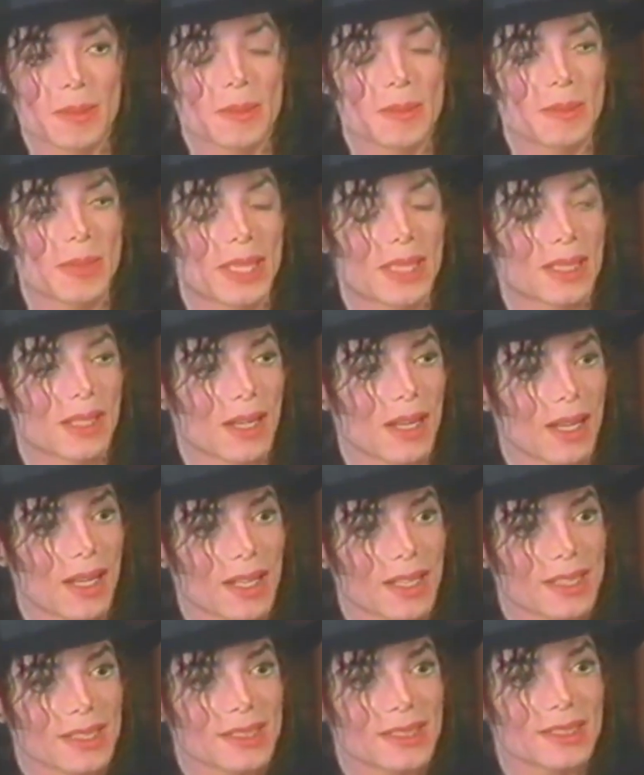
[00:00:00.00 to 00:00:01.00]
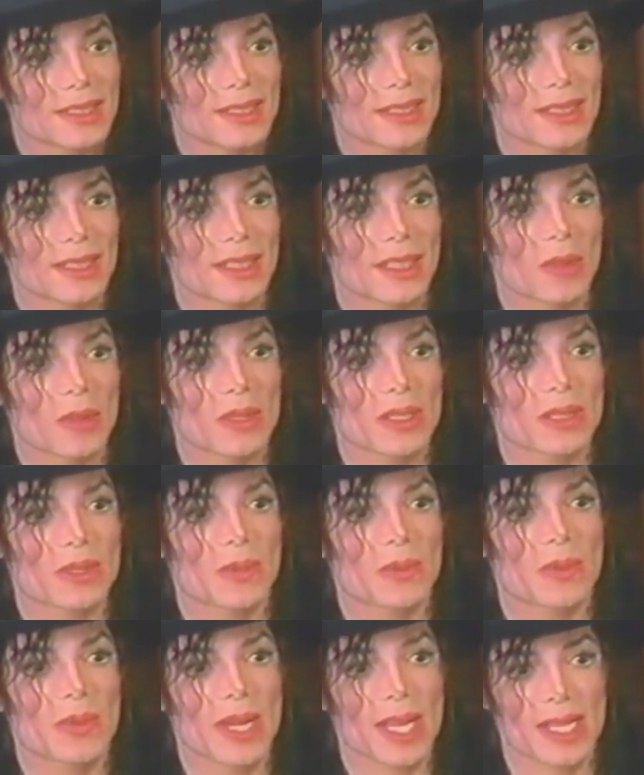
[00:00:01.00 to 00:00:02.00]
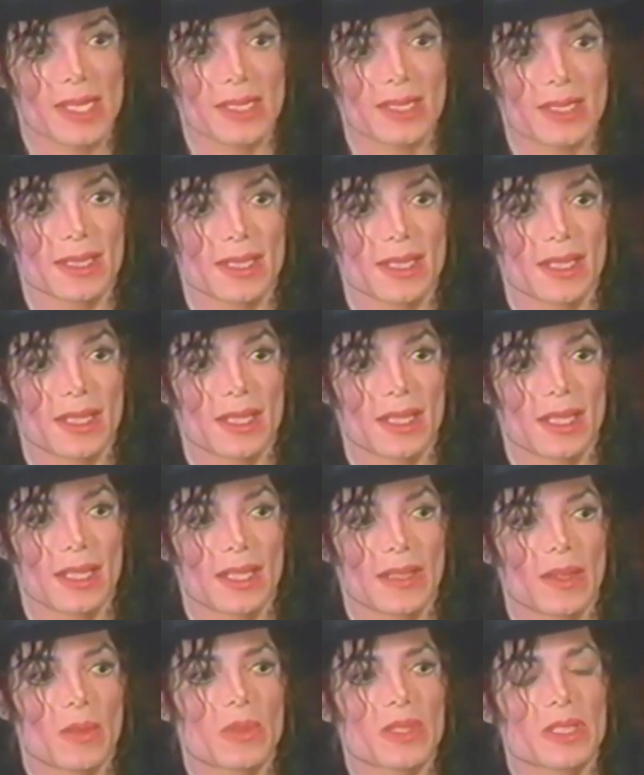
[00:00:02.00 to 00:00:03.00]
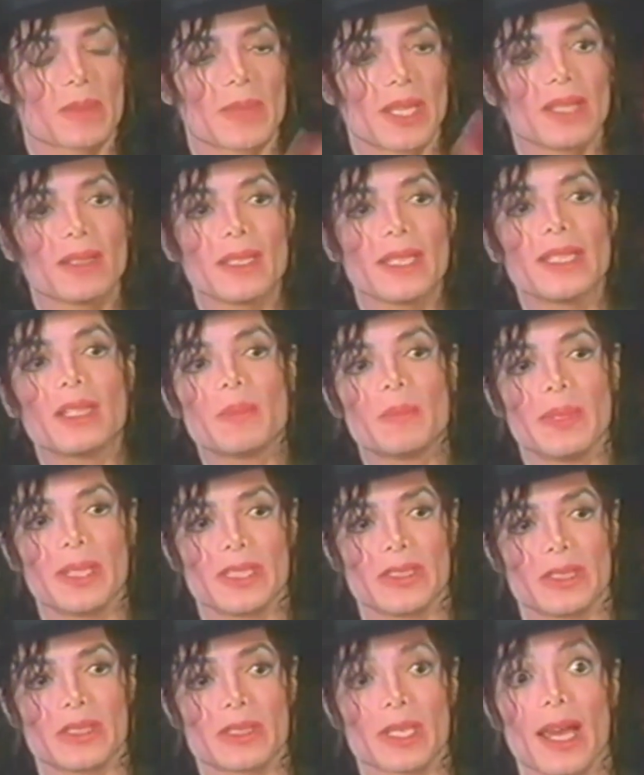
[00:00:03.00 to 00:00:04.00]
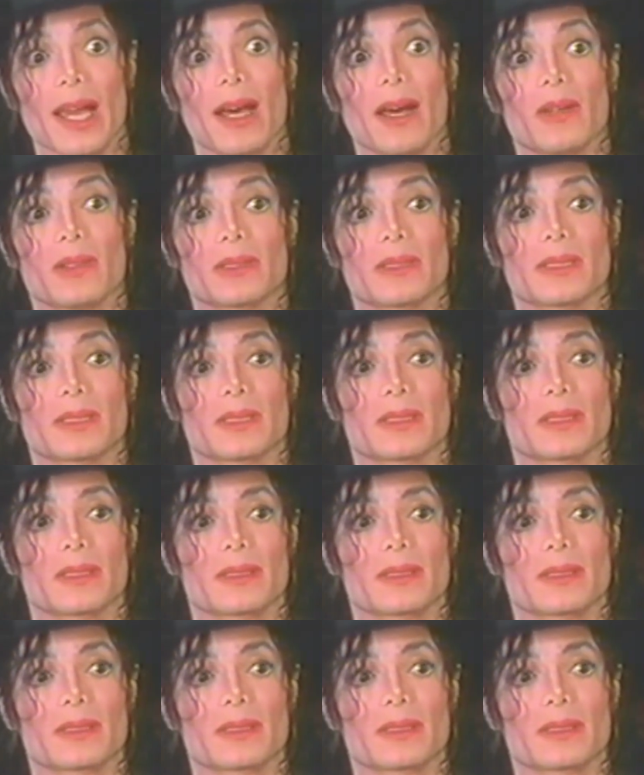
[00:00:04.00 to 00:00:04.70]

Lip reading: Because there was a race. There were some illegal pictures out.